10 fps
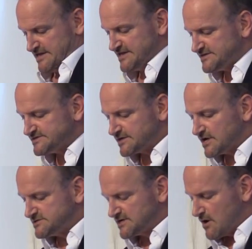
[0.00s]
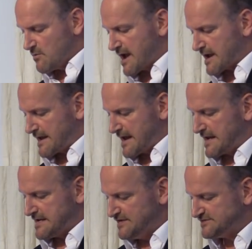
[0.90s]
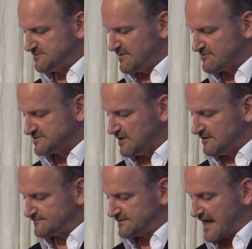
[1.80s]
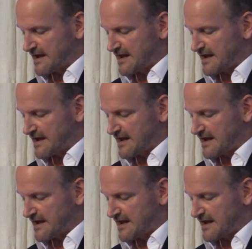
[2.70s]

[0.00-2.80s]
This isn't going to go away. It needs to be resolved.